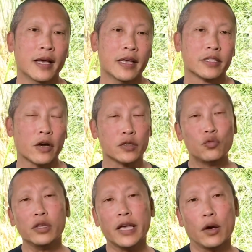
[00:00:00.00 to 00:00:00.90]
So I was
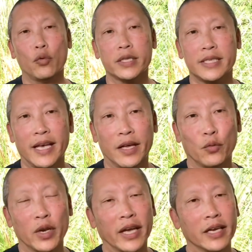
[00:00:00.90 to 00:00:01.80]
really at wit's end
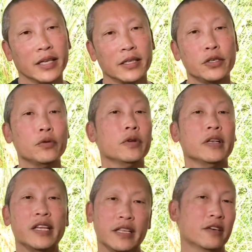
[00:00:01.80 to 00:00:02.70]
when I could do
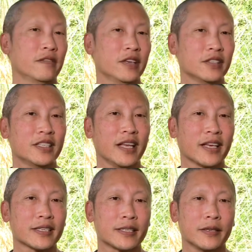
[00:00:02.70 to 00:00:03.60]
neither of those
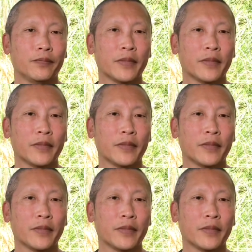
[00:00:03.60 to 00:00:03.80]
things.